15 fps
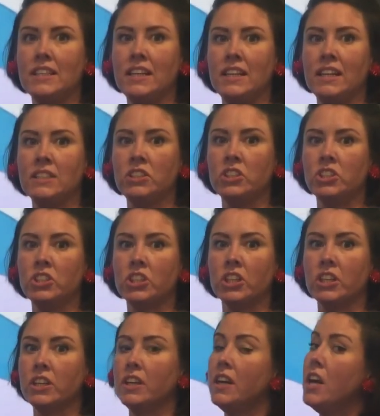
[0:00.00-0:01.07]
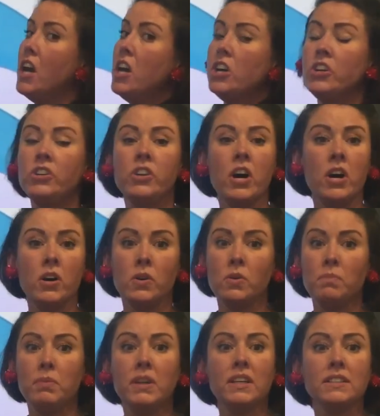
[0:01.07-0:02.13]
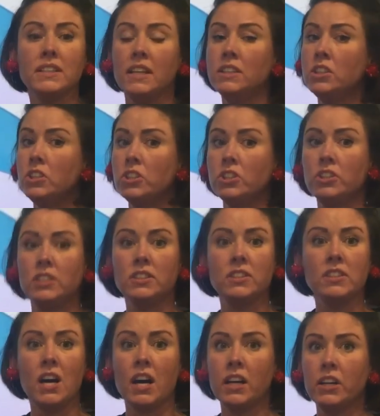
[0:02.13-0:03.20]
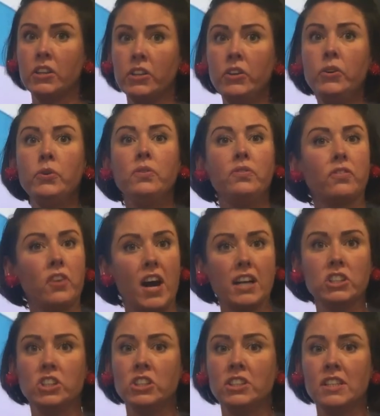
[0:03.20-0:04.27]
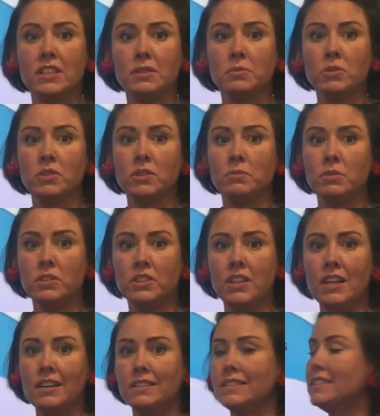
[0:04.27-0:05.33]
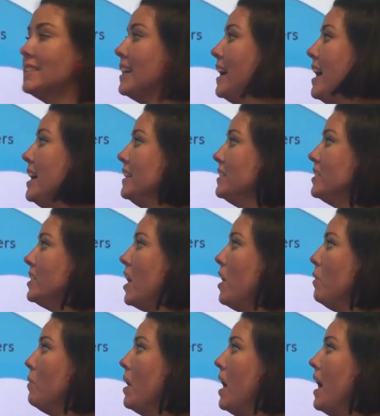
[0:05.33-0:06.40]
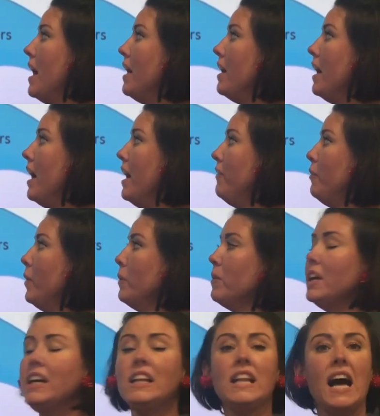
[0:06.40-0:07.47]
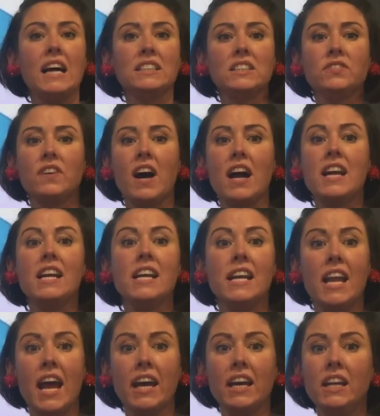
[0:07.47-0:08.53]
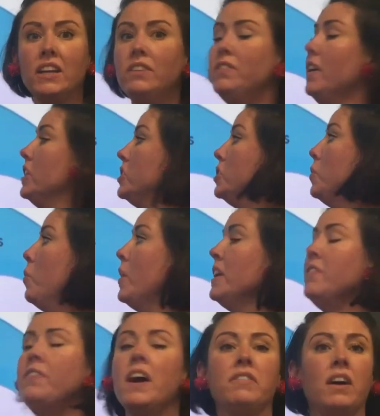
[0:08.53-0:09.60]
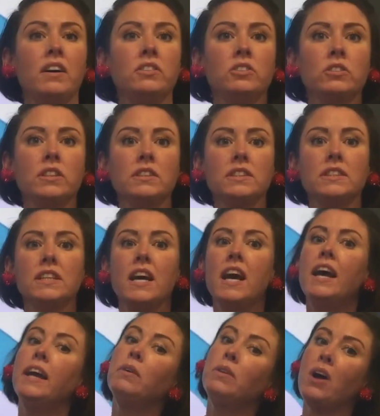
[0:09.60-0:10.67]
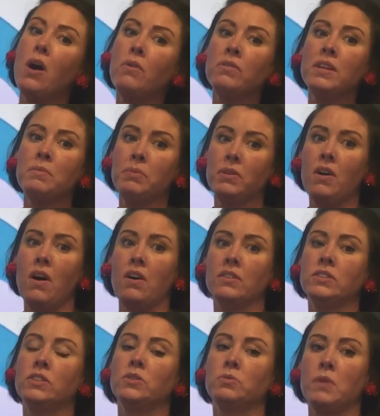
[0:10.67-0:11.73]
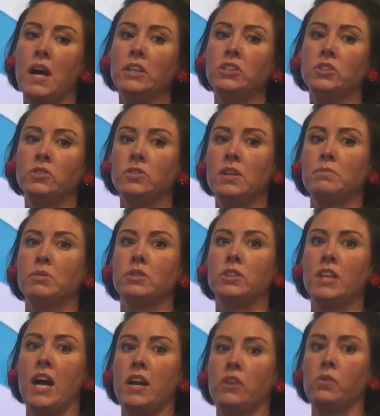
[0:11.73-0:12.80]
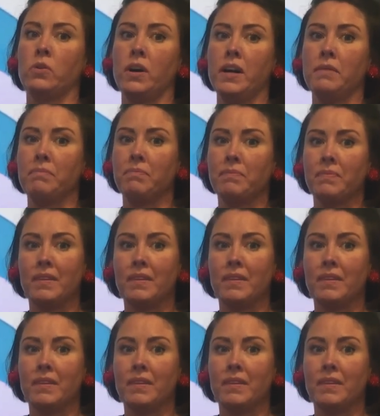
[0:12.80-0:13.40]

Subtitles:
it an integer? No, because integers does not include fraction, decimals, and percents. So, if we were to classify negative 25 hundredths, it would only belong to the rational numbers category.